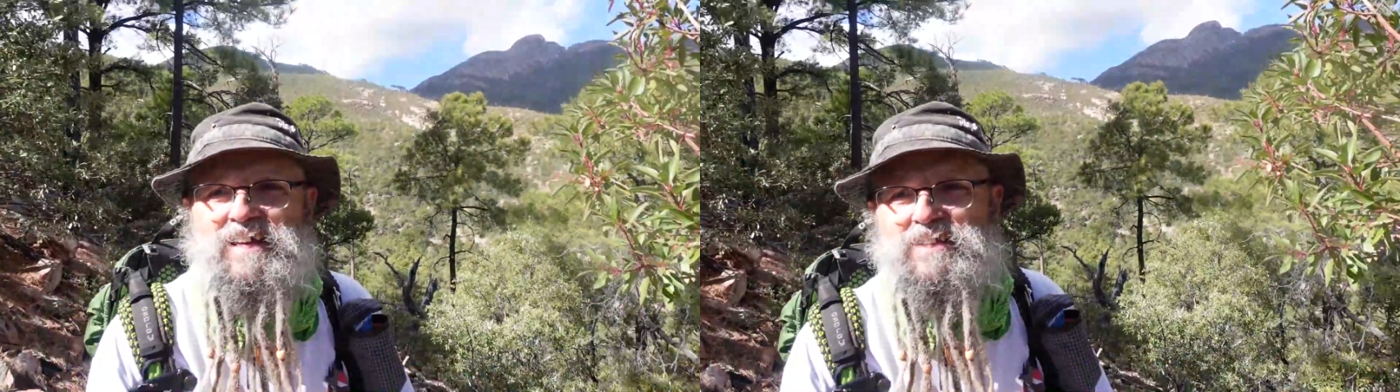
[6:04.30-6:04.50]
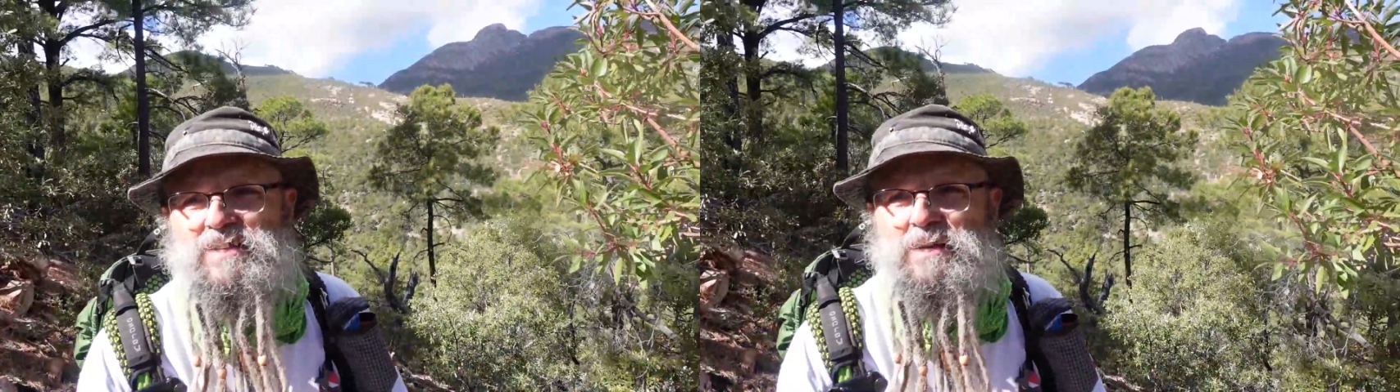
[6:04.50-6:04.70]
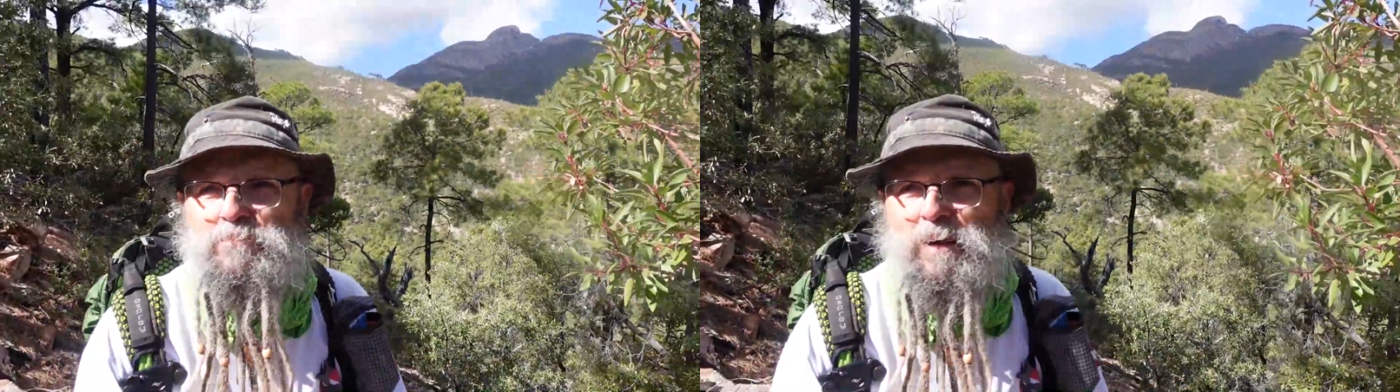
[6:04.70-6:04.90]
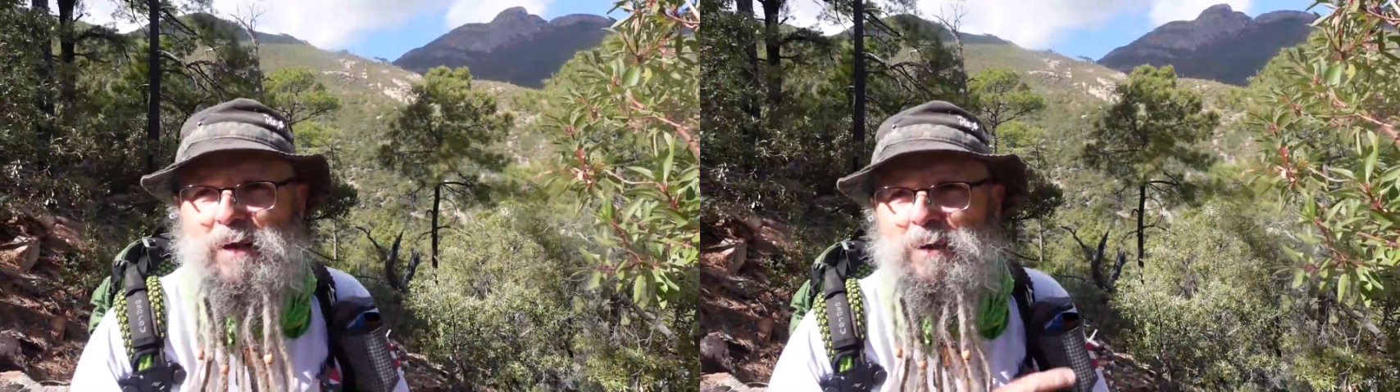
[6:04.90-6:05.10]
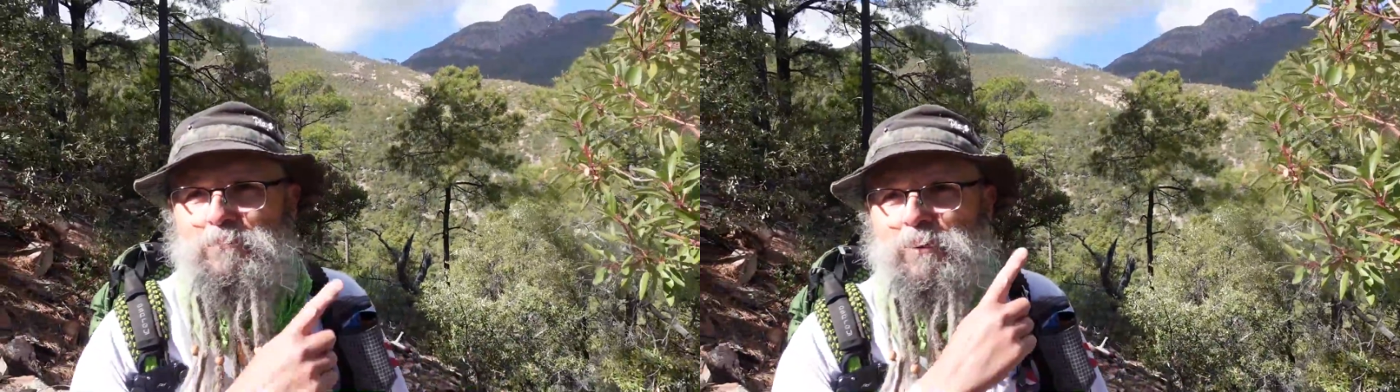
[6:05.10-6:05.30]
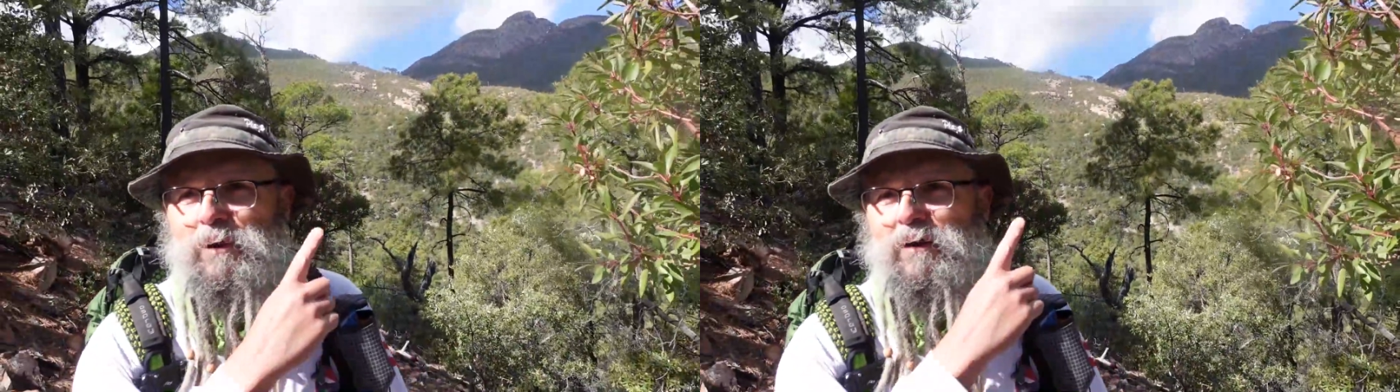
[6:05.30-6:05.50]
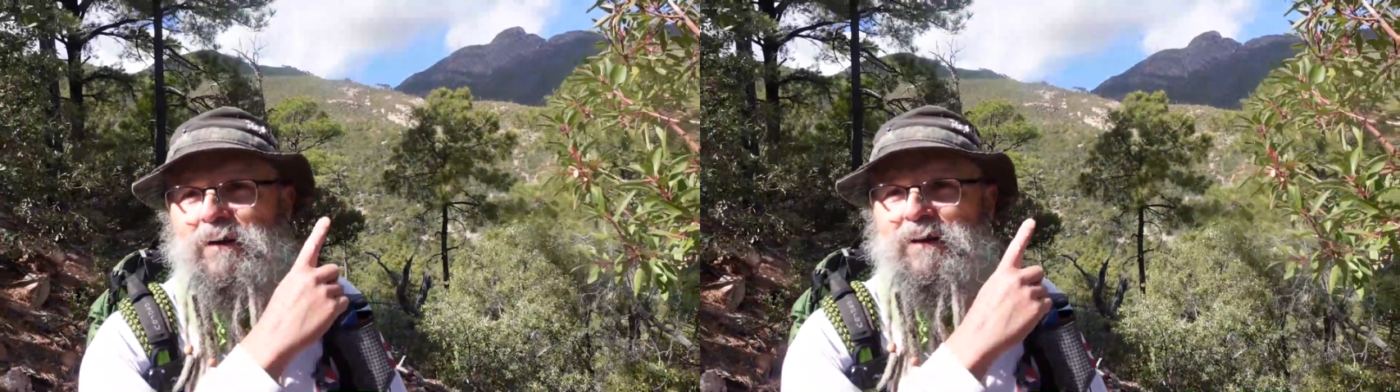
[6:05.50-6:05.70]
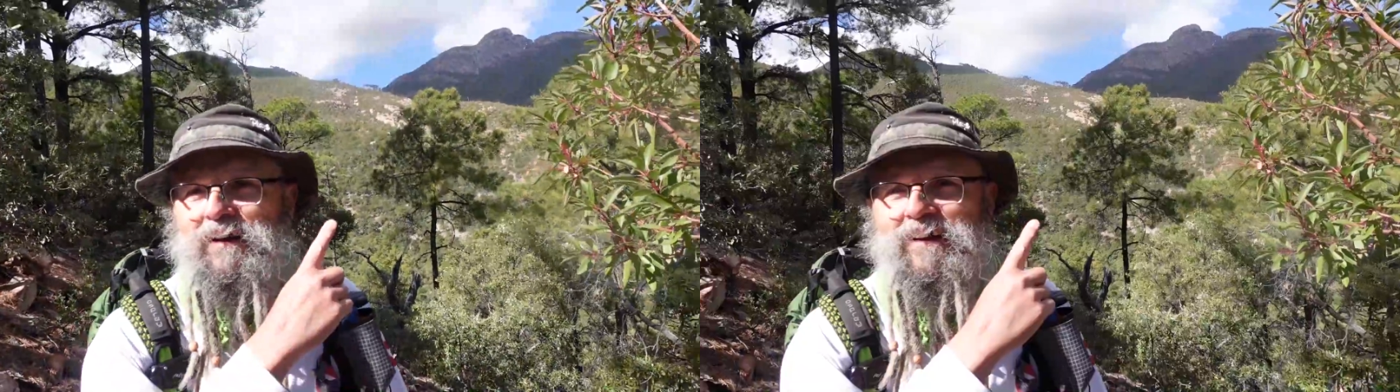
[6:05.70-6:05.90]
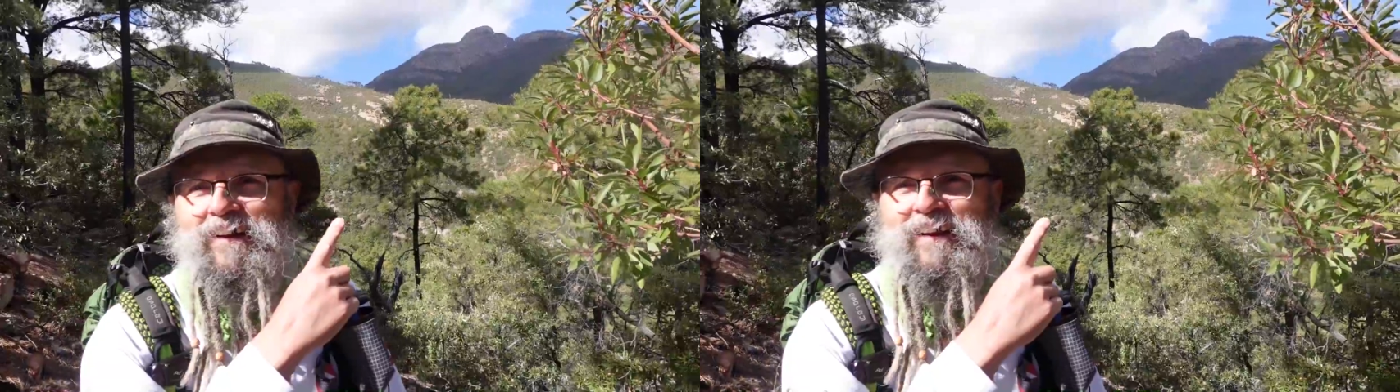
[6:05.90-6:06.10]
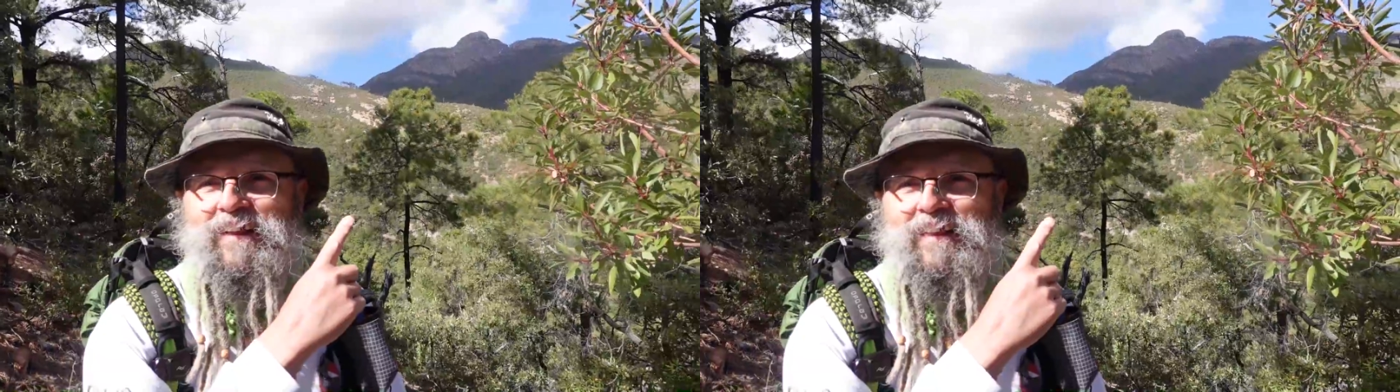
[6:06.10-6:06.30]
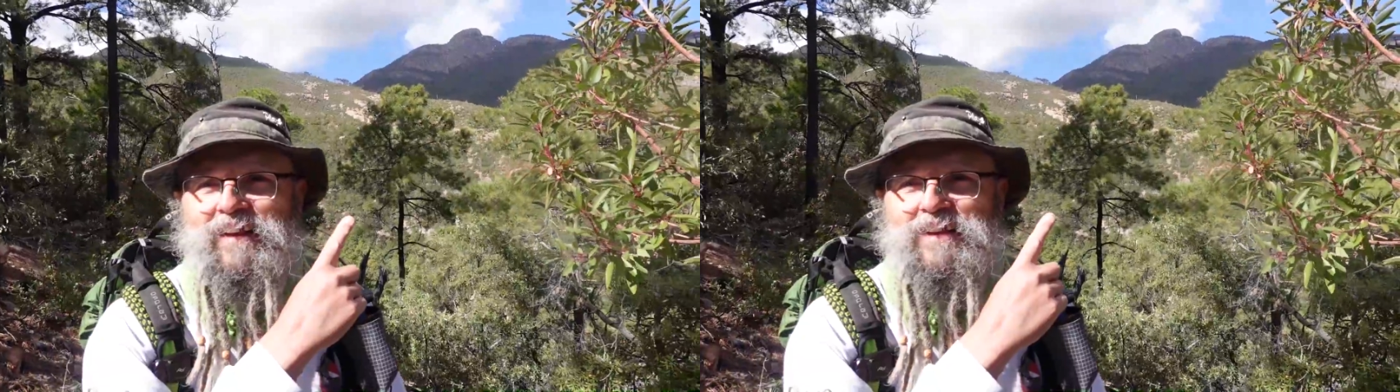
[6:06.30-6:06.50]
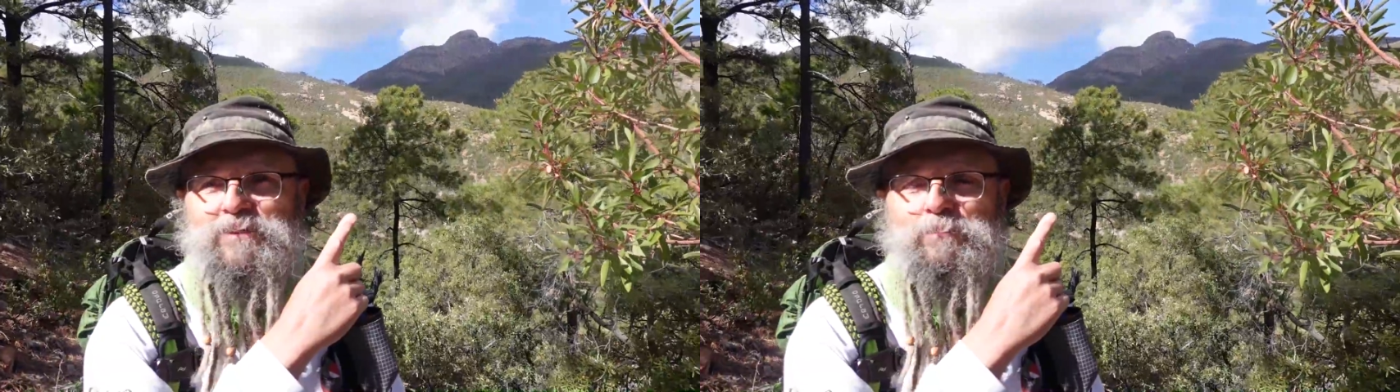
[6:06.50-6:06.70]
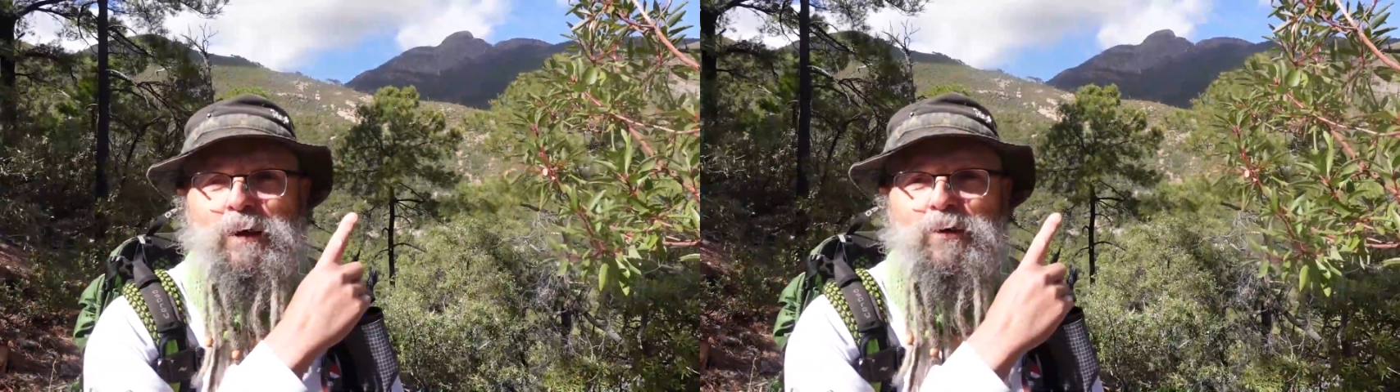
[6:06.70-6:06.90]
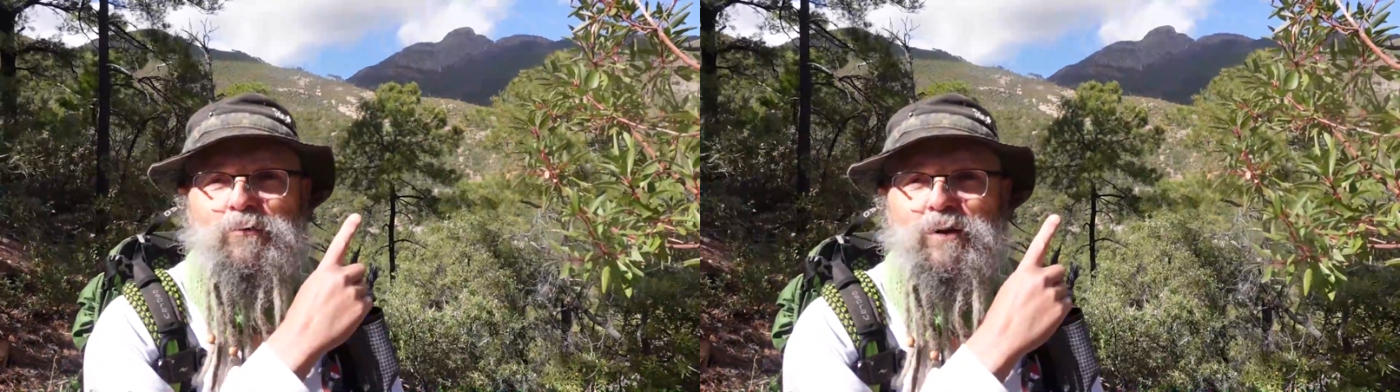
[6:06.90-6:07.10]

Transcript: See it back up there? That's Mount